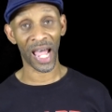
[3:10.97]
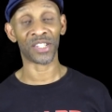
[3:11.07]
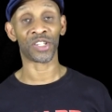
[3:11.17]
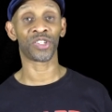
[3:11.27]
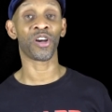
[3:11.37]

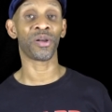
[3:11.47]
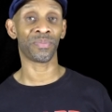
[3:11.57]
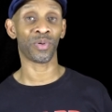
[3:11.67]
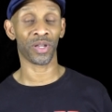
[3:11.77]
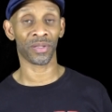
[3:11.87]
as a starting
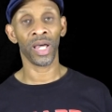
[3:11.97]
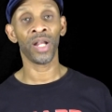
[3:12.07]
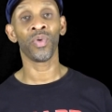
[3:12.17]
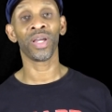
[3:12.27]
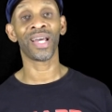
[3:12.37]
point.
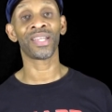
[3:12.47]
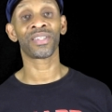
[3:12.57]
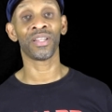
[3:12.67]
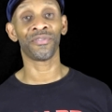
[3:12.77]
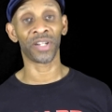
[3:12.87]
Anyway,
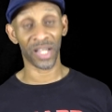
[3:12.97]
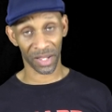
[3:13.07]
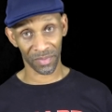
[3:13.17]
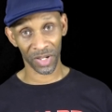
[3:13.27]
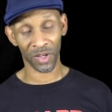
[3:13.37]
that's enough of
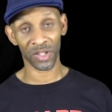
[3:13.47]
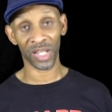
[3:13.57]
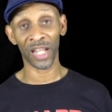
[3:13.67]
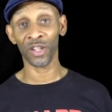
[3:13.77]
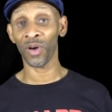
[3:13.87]
that, because
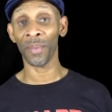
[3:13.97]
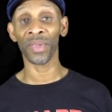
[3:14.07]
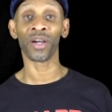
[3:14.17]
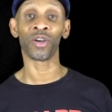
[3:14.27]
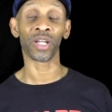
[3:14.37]
I know I'm
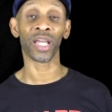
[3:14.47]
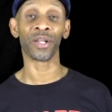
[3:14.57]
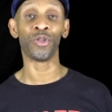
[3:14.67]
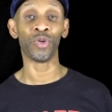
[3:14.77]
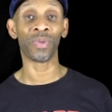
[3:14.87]
not going to
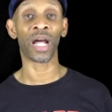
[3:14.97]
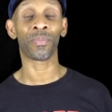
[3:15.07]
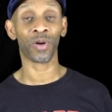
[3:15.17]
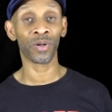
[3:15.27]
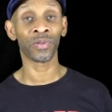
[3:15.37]
get the new
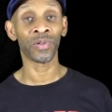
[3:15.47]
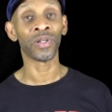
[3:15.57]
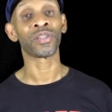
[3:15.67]
Mac Pro,